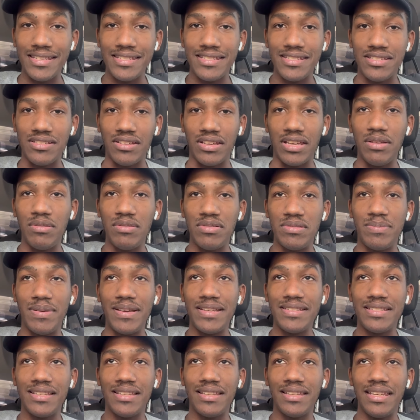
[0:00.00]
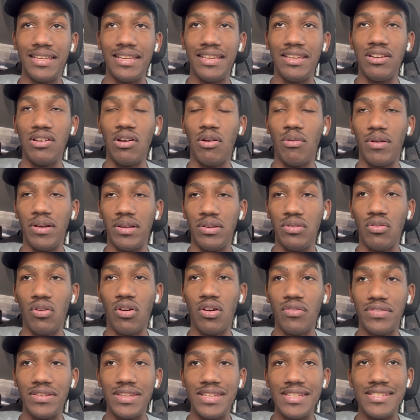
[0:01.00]
So he was basically going
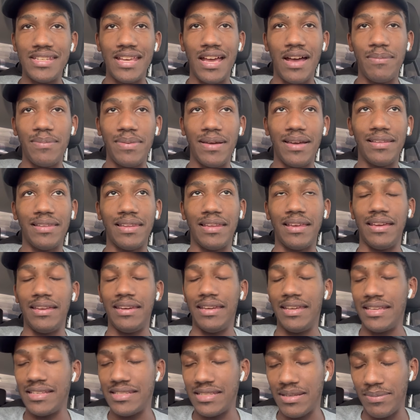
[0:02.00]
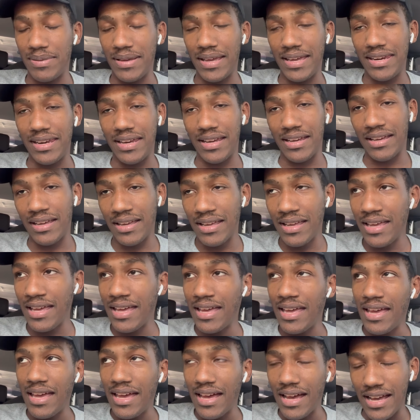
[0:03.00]
north in the southbound lane. He ends up hitting
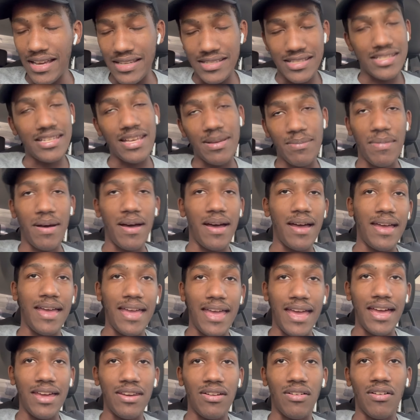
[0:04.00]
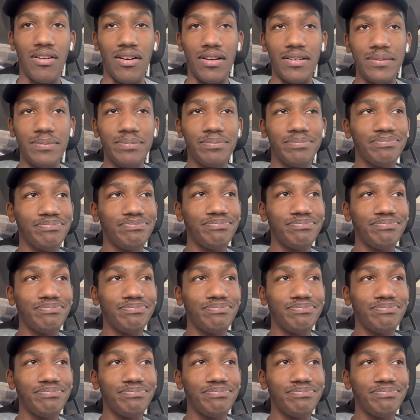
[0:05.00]
a semi head on.